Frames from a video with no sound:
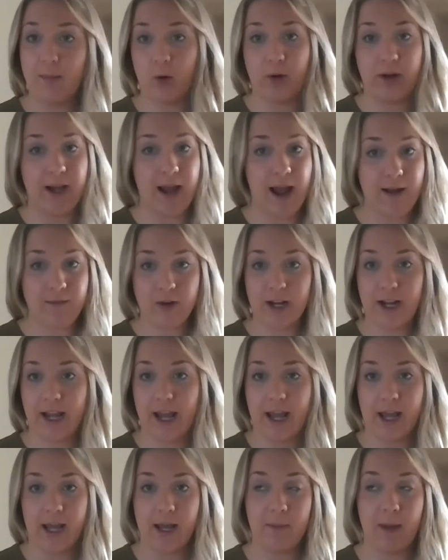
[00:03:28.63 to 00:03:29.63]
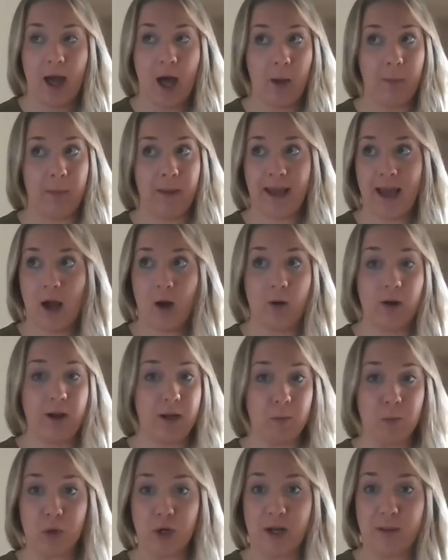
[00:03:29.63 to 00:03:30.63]
going to every game, helping out
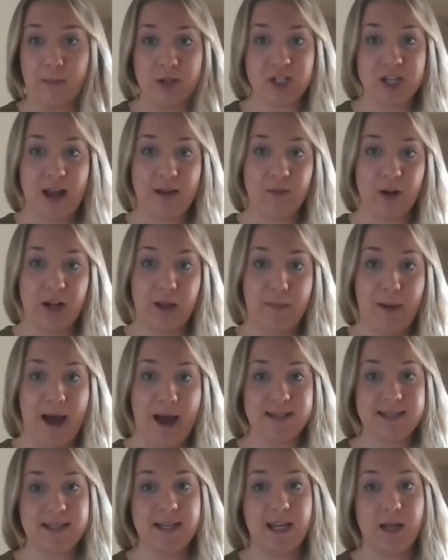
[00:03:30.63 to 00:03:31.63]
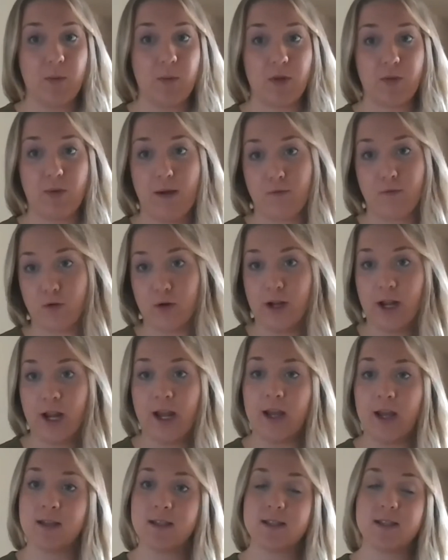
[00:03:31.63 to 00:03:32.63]
in pretty much every capacity with
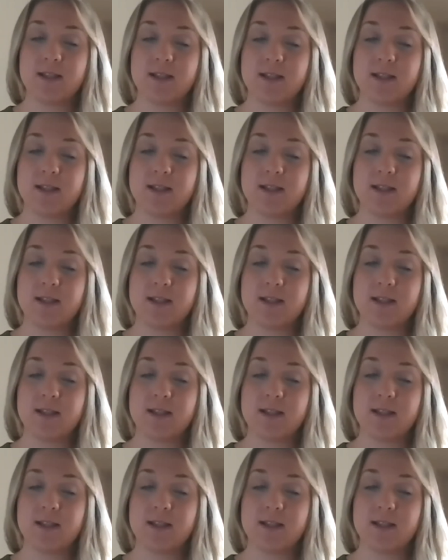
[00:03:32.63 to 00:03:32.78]
referees,